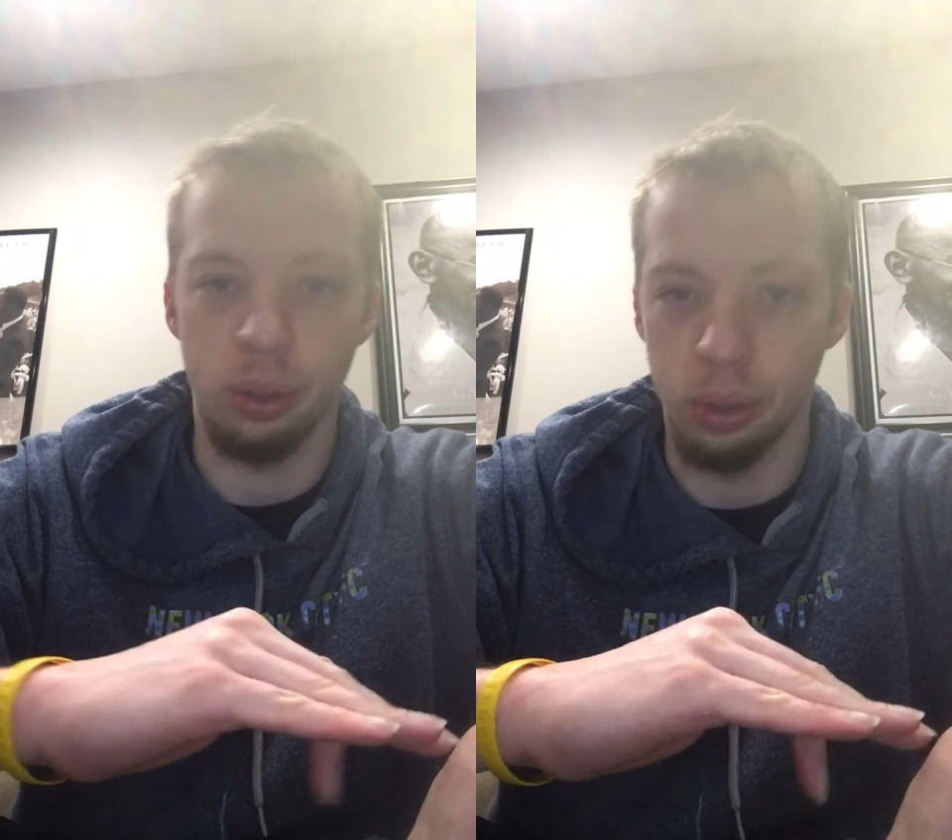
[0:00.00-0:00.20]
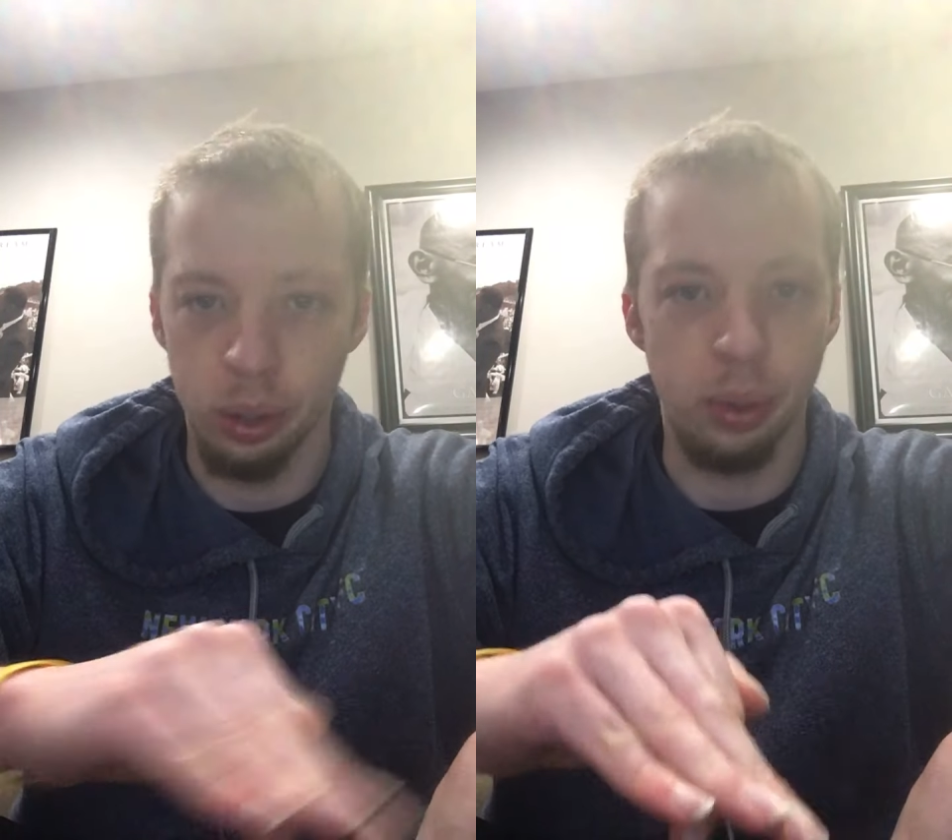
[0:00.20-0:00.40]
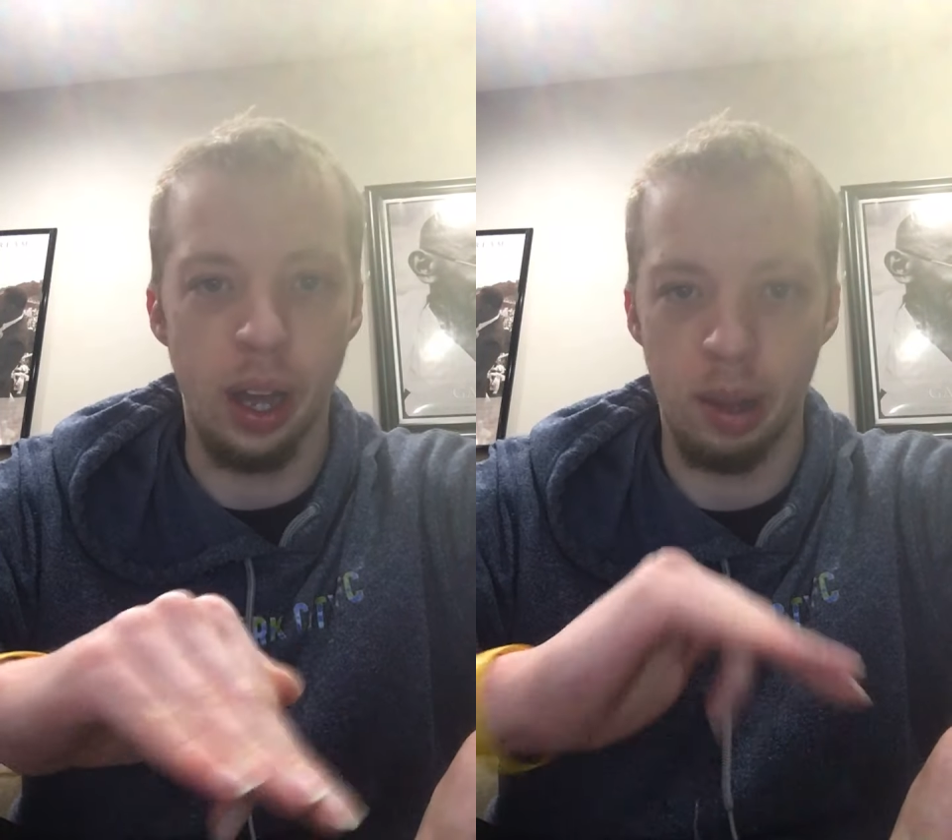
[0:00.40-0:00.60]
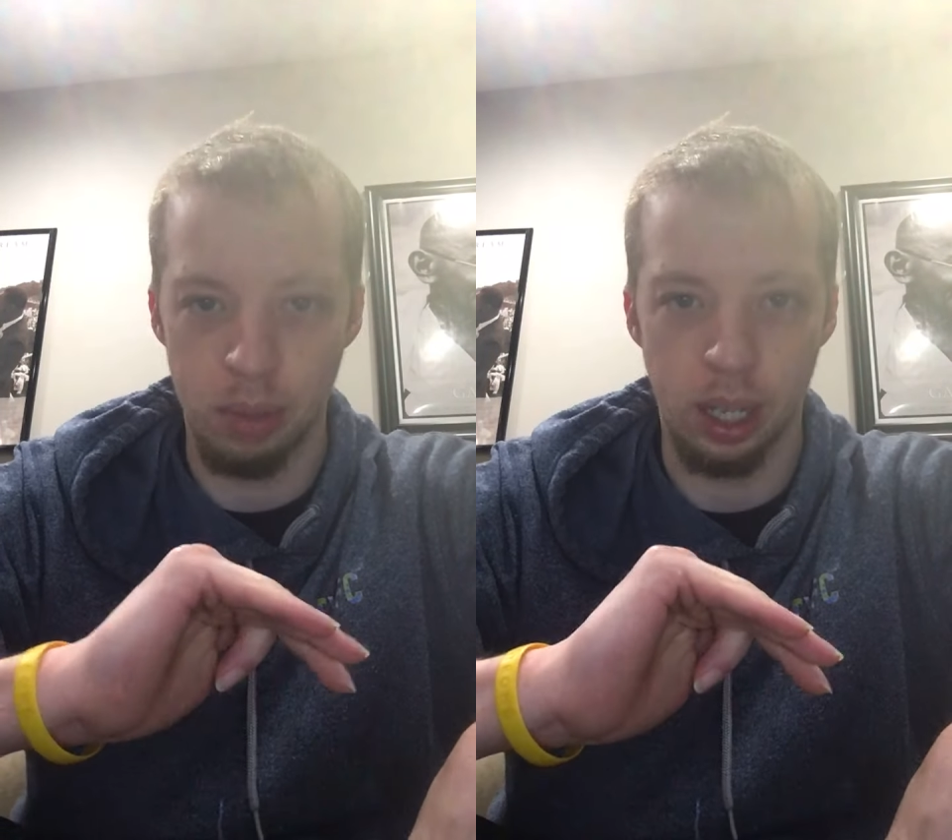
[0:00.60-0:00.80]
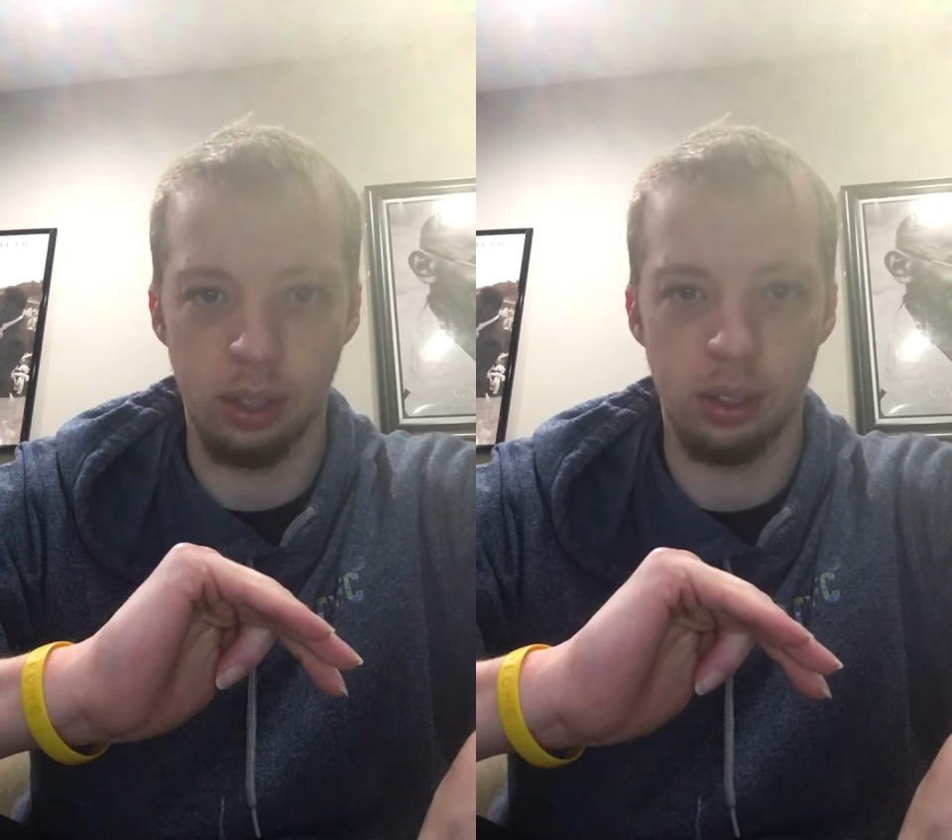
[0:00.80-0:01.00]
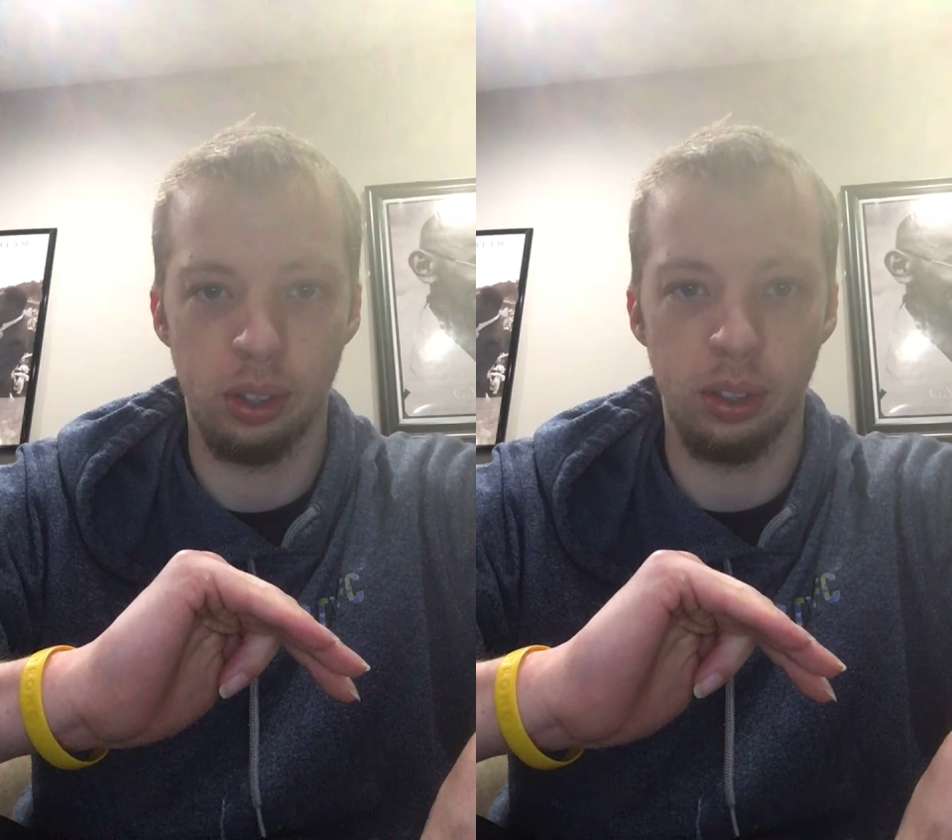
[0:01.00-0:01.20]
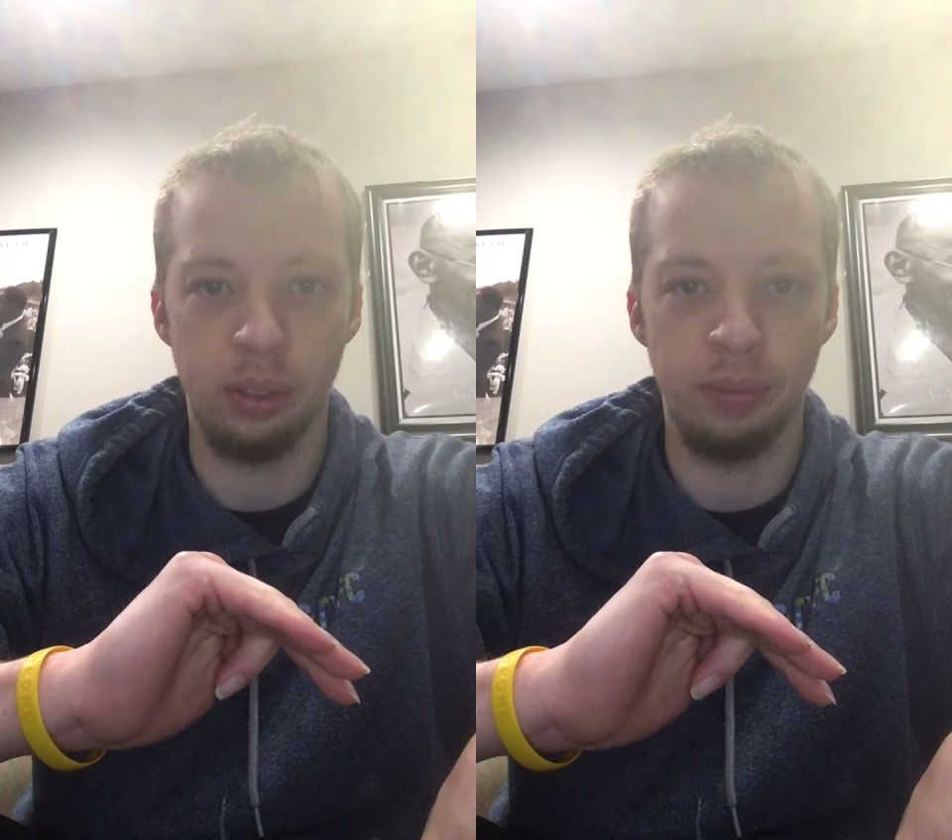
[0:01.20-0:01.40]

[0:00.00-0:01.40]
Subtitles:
do not mix.